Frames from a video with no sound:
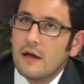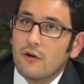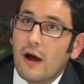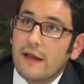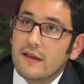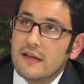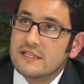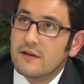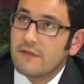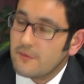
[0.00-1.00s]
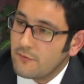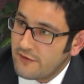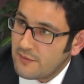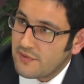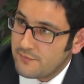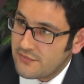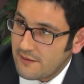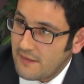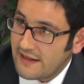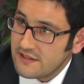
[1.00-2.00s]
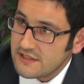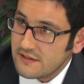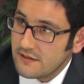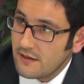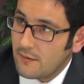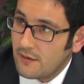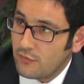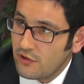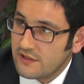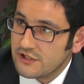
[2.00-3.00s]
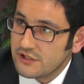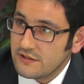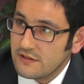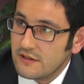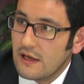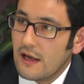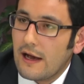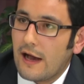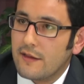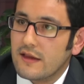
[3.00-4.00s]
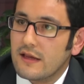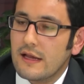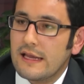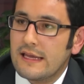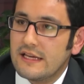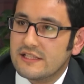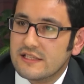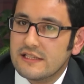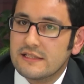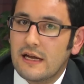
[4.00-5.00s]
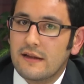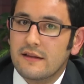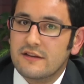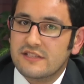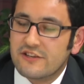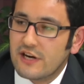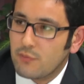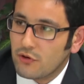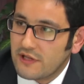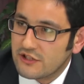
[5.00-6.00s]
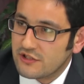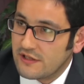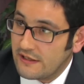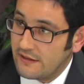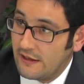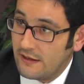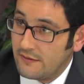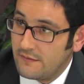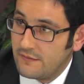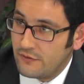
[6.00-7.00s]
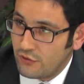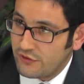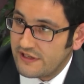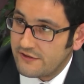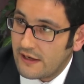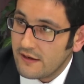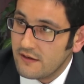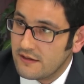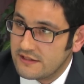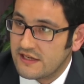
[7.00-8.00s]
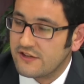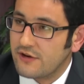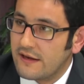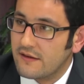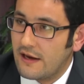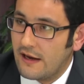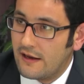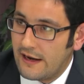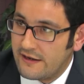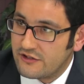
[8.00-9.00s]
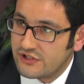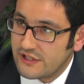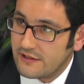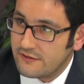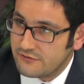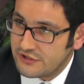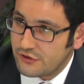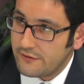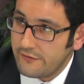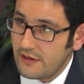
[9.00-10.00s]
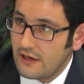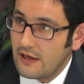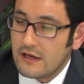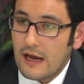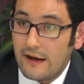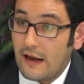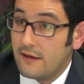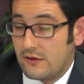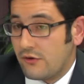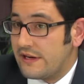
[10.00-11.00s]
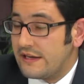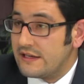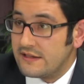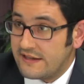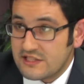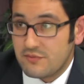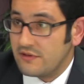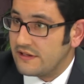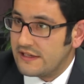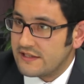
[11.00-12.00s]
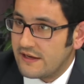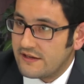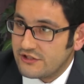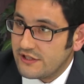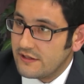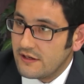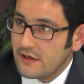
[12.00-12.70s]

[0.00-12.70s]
No, I think he's a very, very pragmatist politician. I think he sees that there's a great potential in northern Iraq. It's a great energy reserve, and Turkey desperately needs energy.